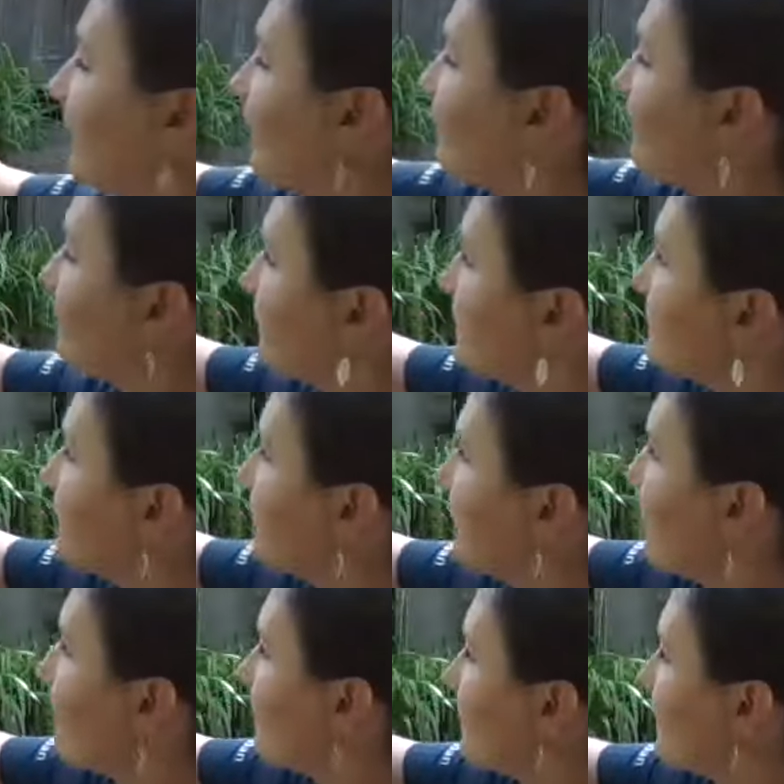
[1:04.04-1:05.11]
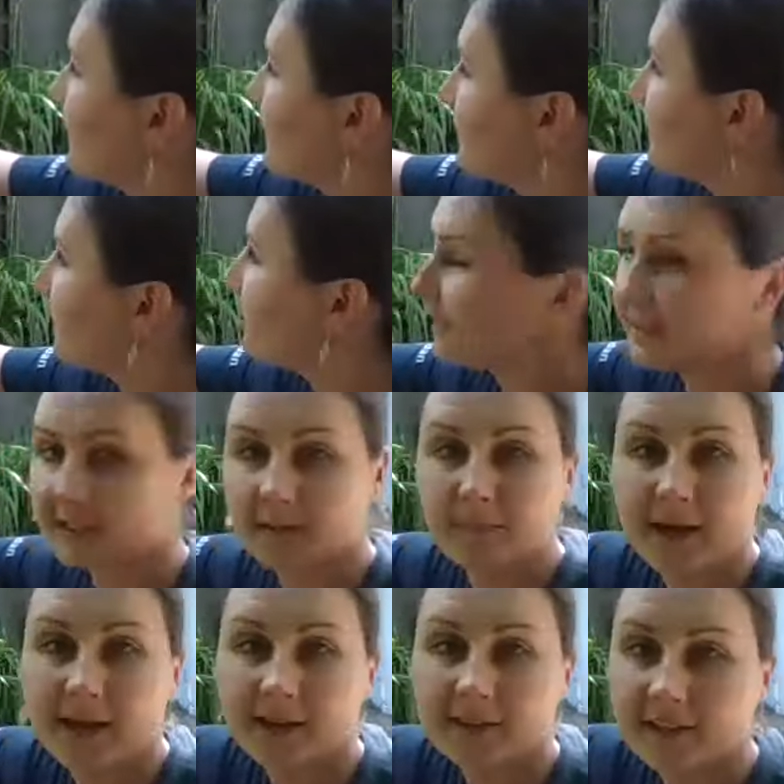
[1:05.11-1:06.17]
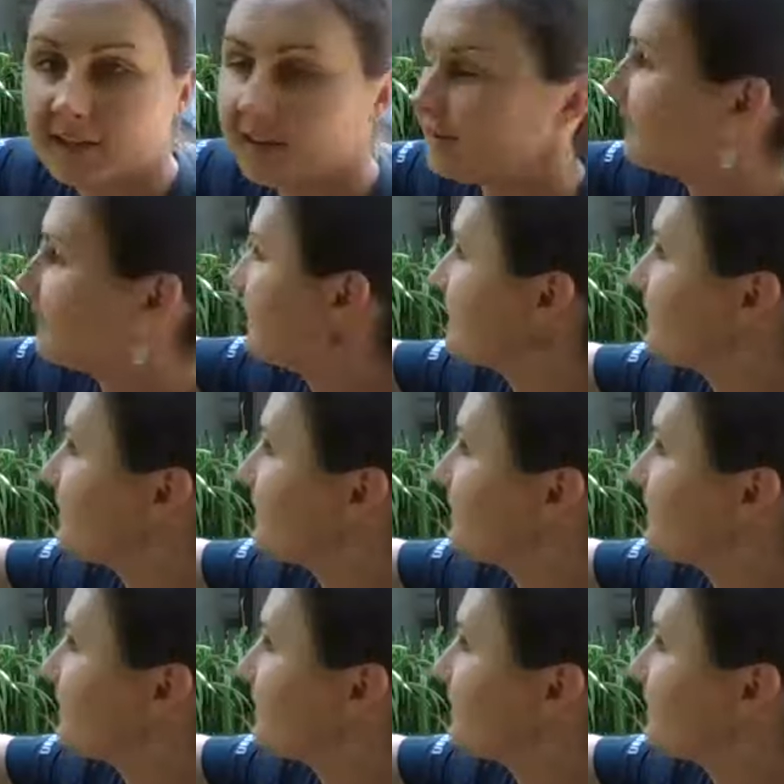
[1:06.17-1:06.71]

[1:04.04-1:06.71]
I won't reach for that one, but the big one in the back there is